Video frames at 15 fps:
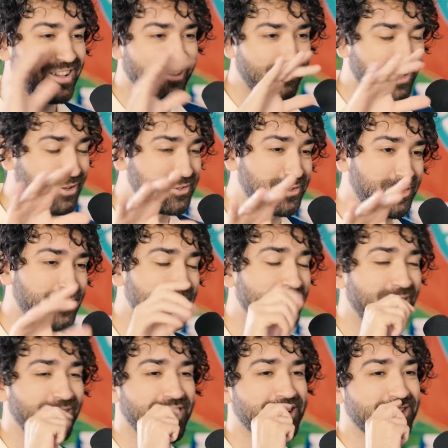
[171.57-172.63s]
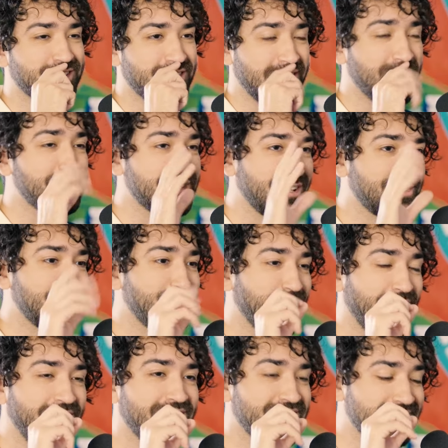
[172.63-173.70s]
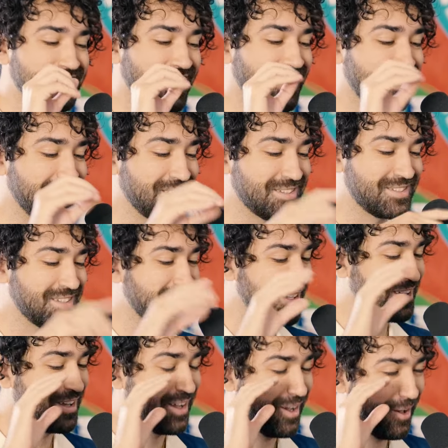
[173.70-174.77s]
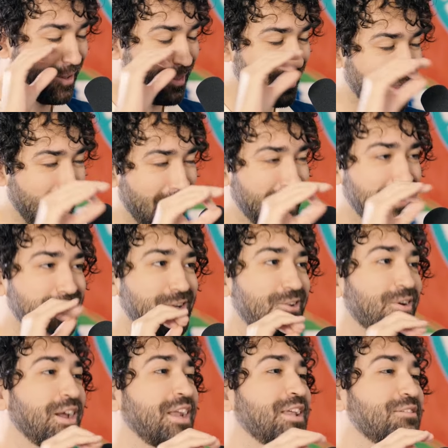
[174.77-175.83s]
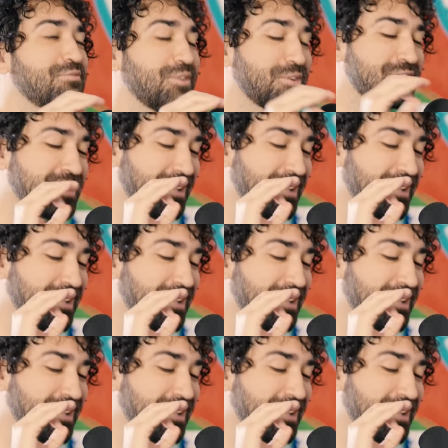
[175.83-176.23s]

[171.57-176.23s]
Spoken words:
When I was doing my research, and I'm going to sound Ukrainian saying this, a lot of Ukrainian folks